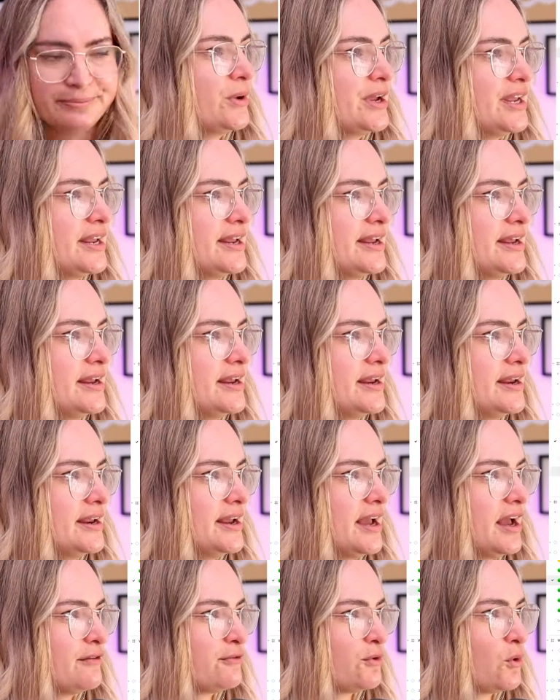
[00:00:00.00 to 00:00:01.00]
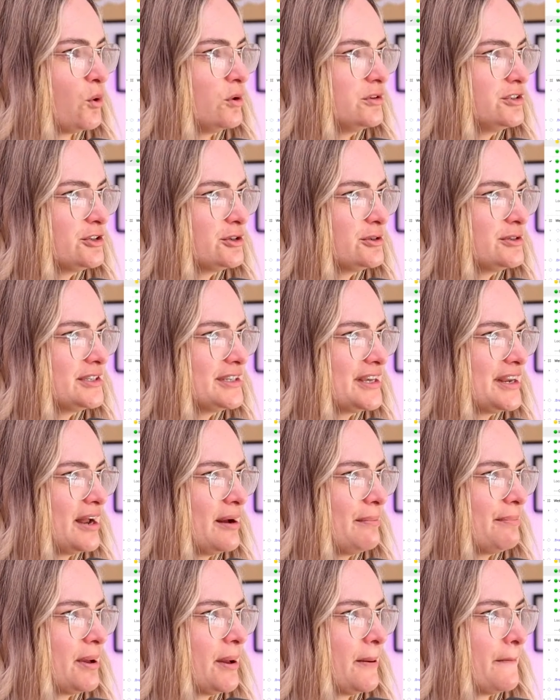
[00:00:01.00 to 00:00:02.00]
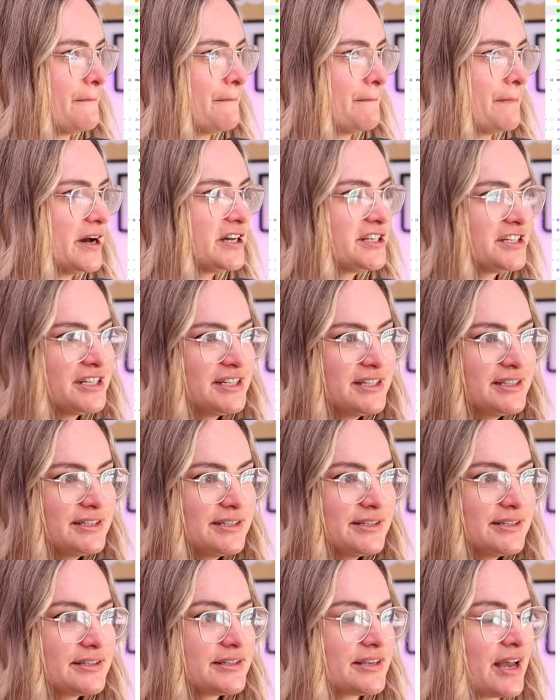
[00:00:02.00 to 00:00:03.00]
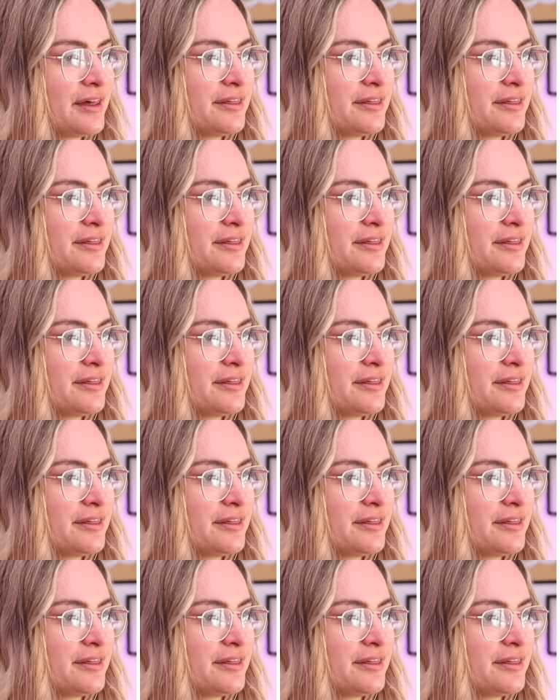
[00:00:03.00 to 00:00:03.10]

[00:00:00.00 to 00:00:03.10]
We have also set up buttons.